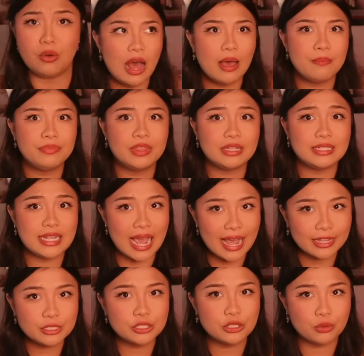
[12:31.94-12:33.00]
The
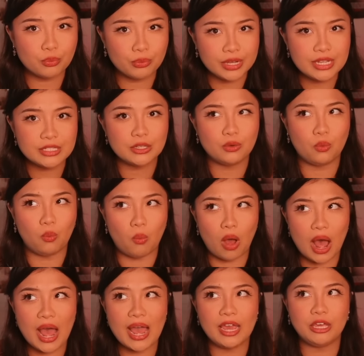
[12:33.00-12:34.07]
dad's the reason
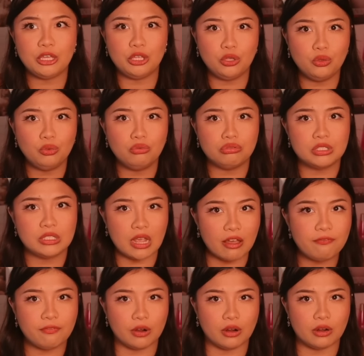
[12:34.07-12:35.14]
why you
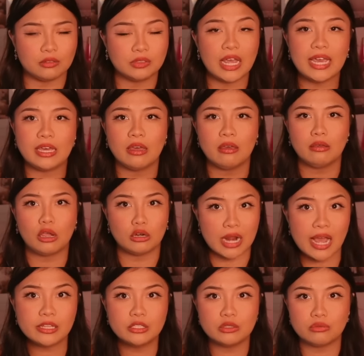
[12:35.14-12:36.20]
suffer. Like, your
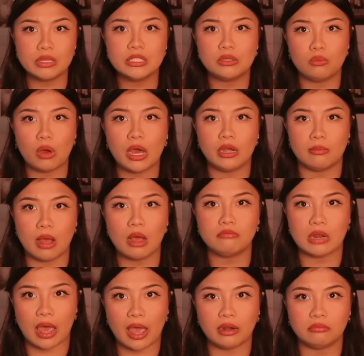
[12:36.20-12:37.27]
dad's the reason why your mom
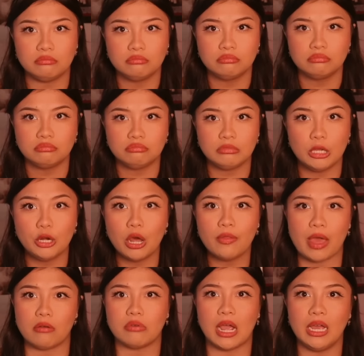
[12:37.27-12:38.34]
died. You know
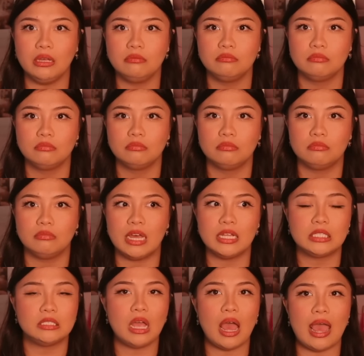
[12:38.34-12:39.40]
that, right?
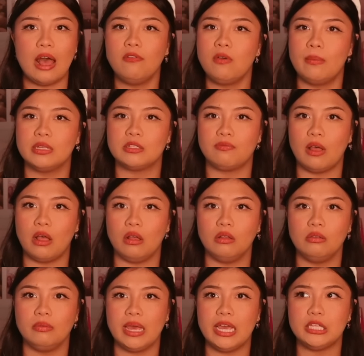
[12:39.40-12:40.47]
It's not Elphaba's
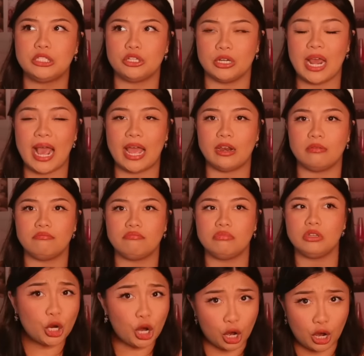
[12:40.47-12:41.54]
fault. It's your dad.
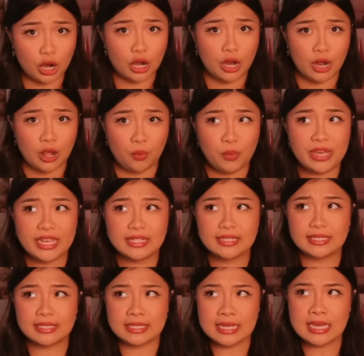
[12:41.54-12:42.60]
Sure, we can
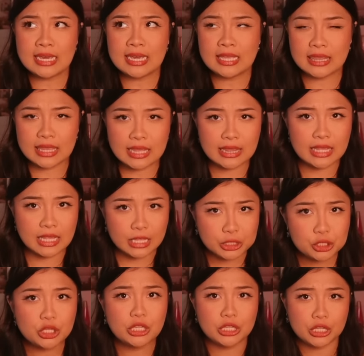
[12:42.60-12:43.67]
see
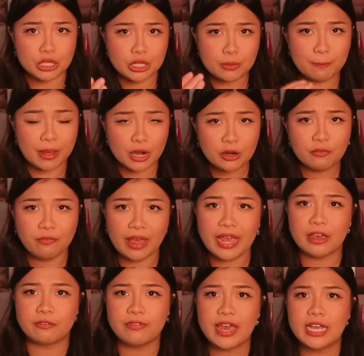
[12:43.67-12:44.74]
the butterfly
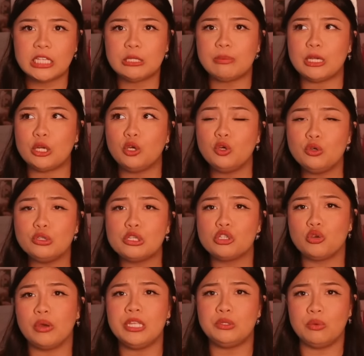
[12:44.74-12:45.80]
effect, but whose
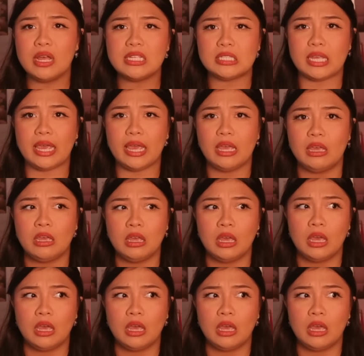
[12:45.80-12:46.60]
choice was it?